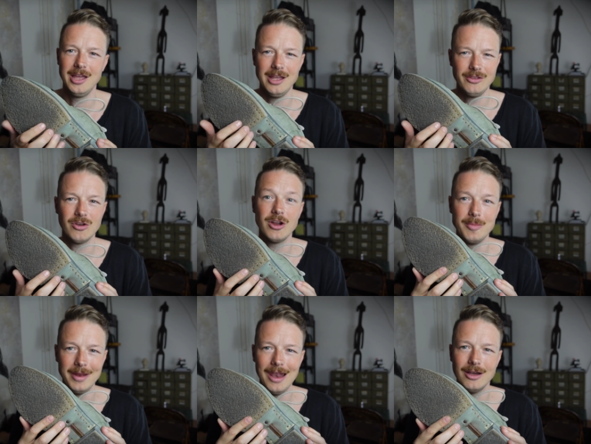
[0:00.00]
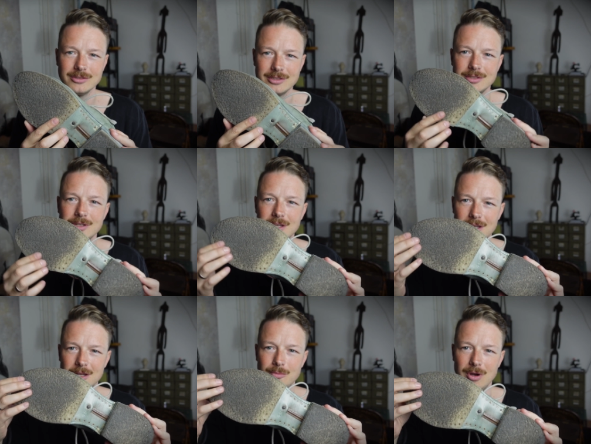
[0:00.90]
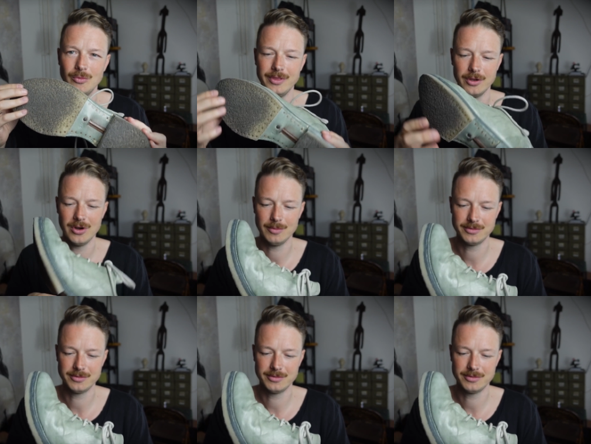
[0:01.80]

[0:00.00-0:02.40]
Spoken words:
it's gonna be loud. But with the crab